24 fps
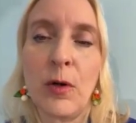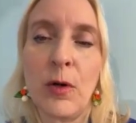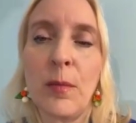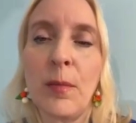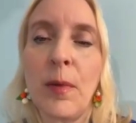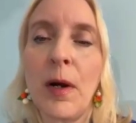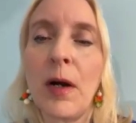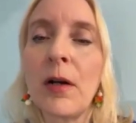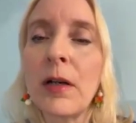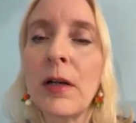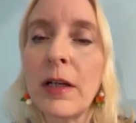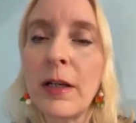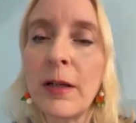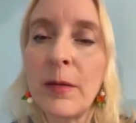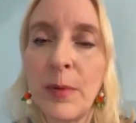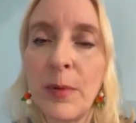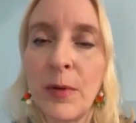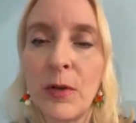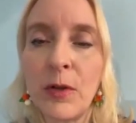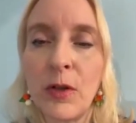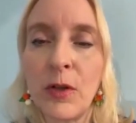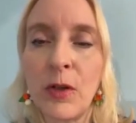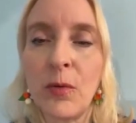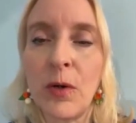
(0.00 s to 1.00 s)
The more
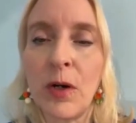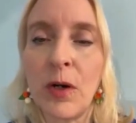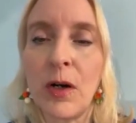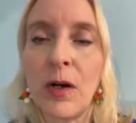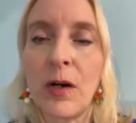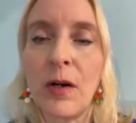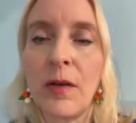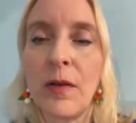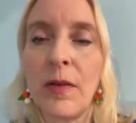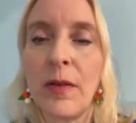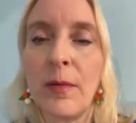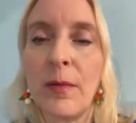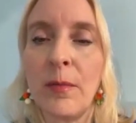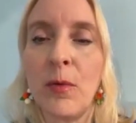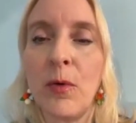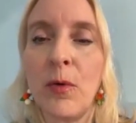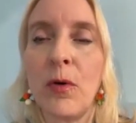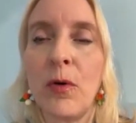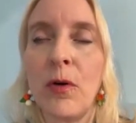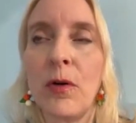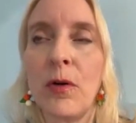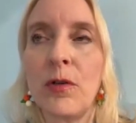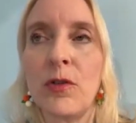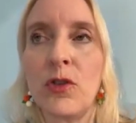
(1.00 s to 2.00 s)
marketable you are, the
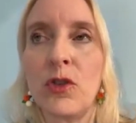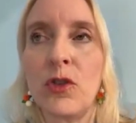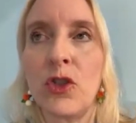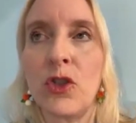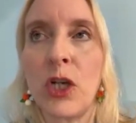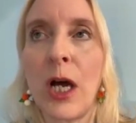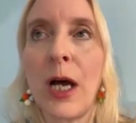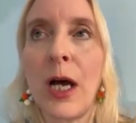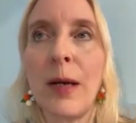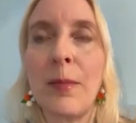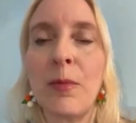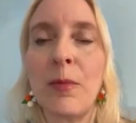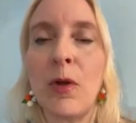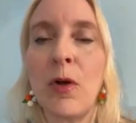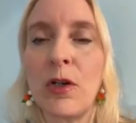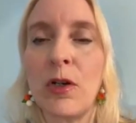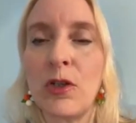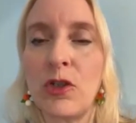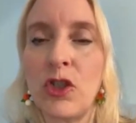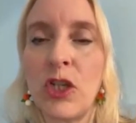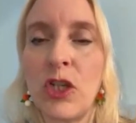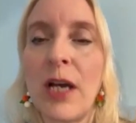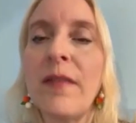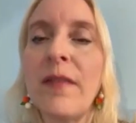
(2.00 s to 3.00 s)
more job
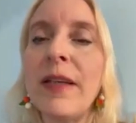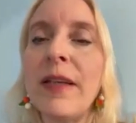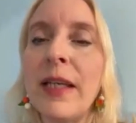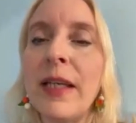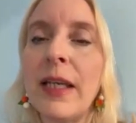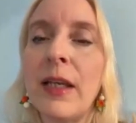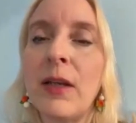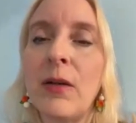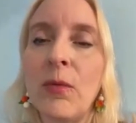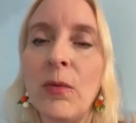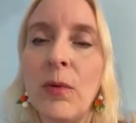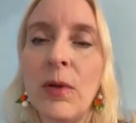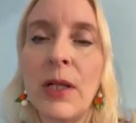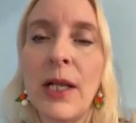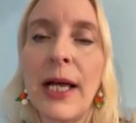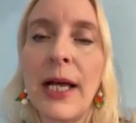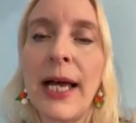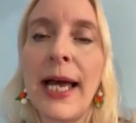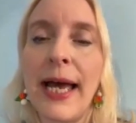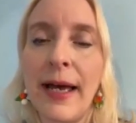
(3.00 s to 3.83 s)
longevity you will